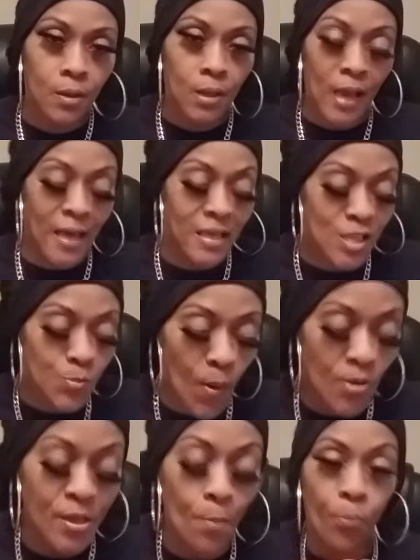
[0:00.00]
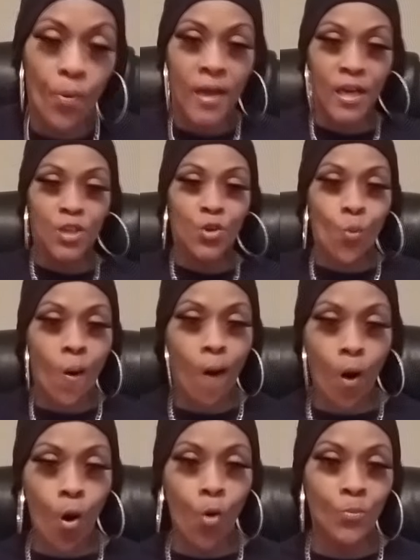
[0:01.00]
Like, this person bringing you
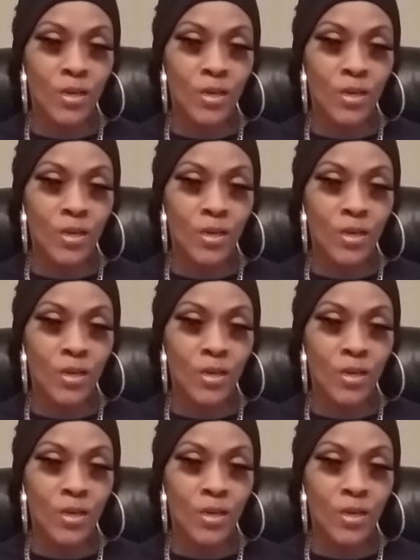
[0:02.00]
home.